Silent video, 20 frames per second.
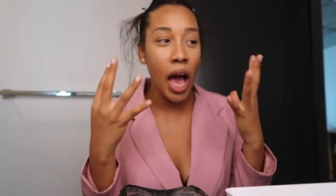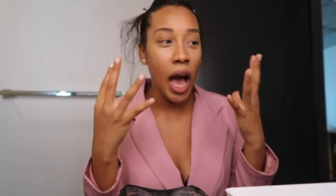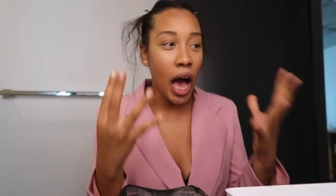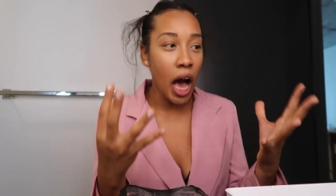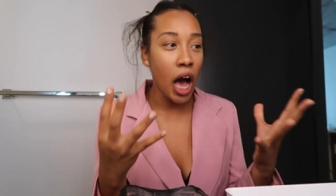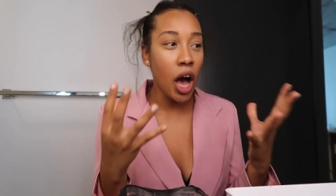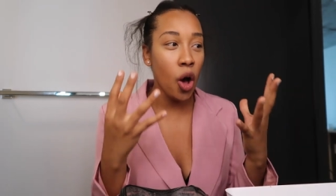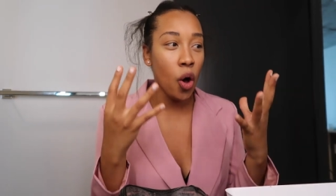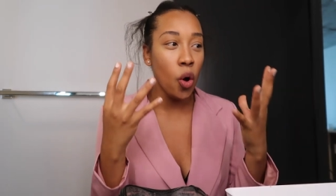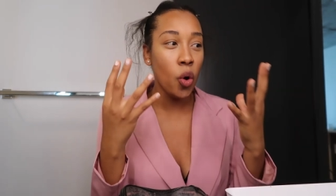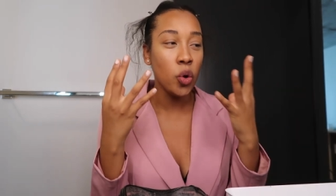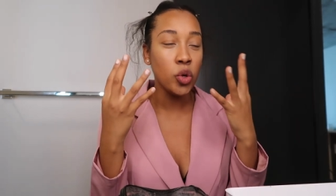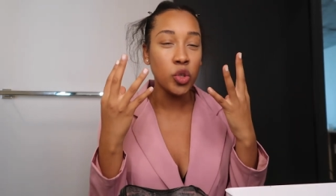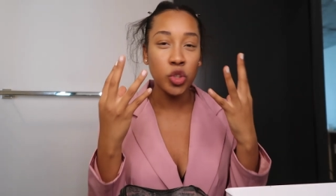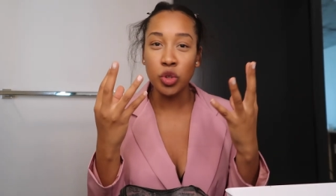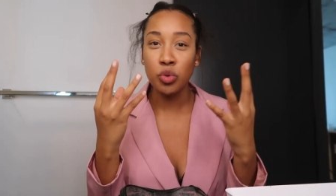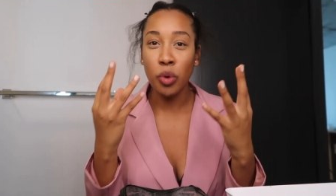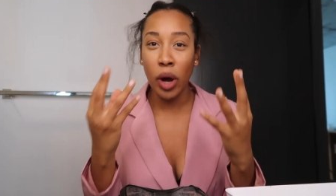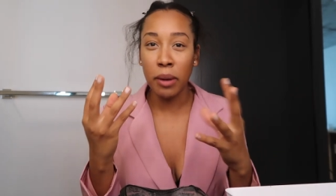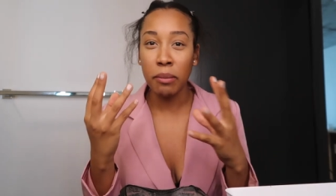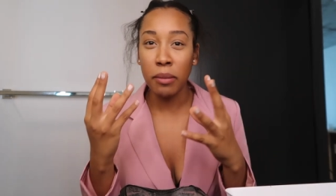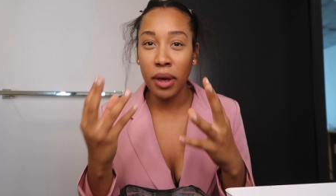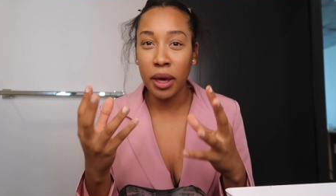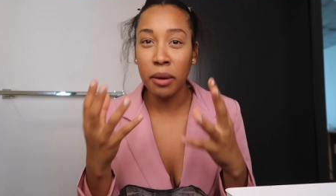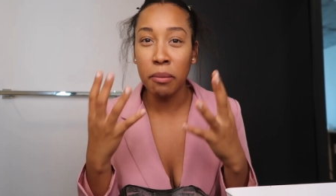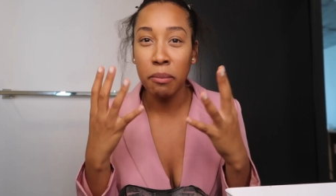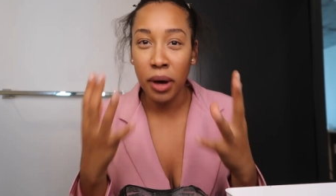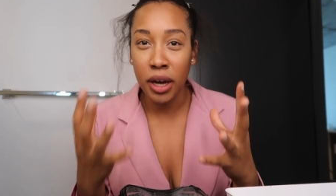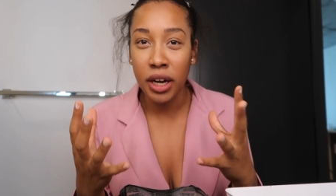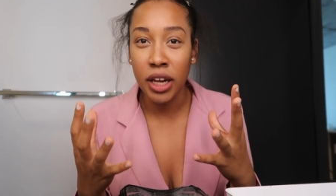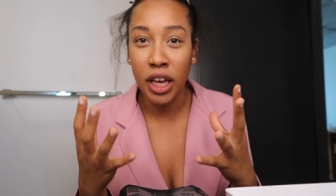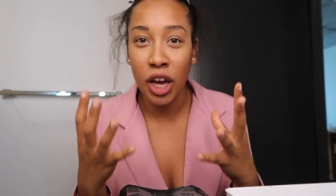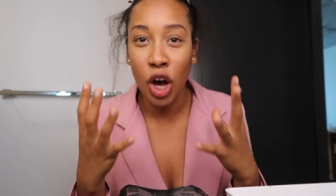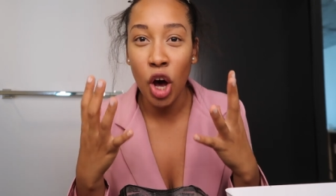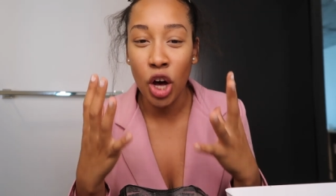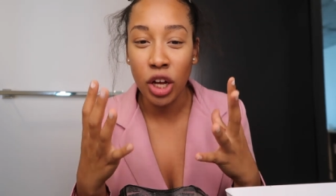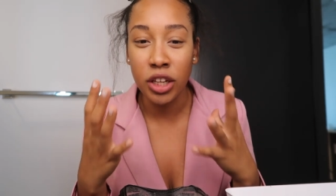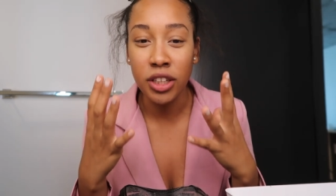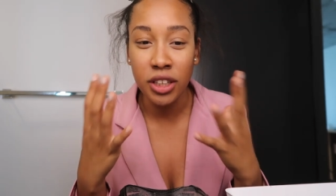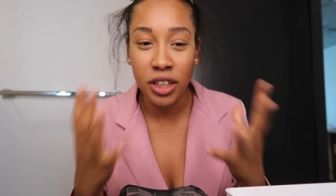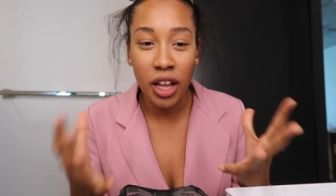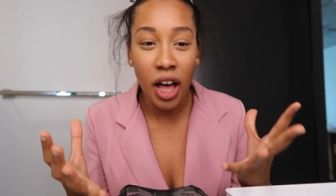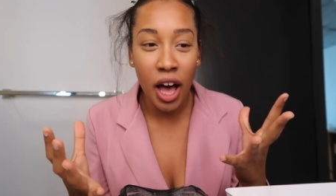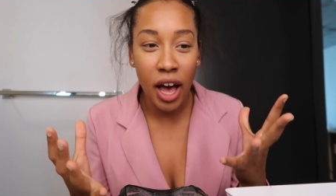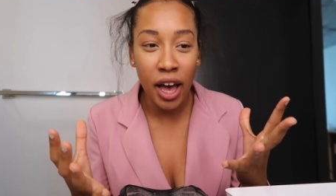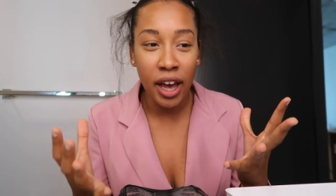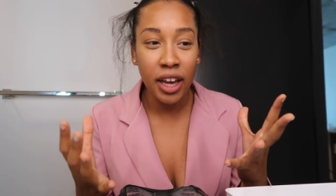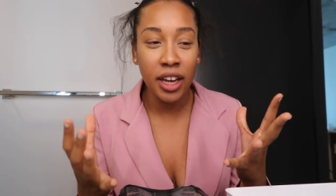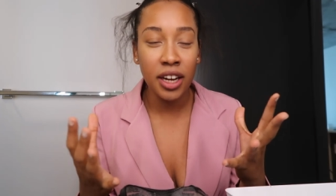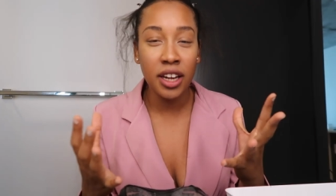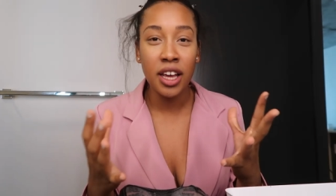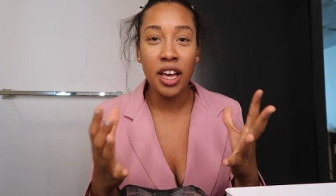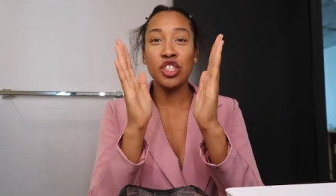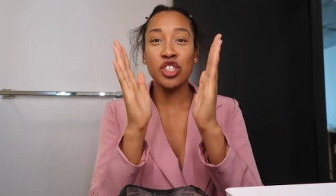How do I make money online?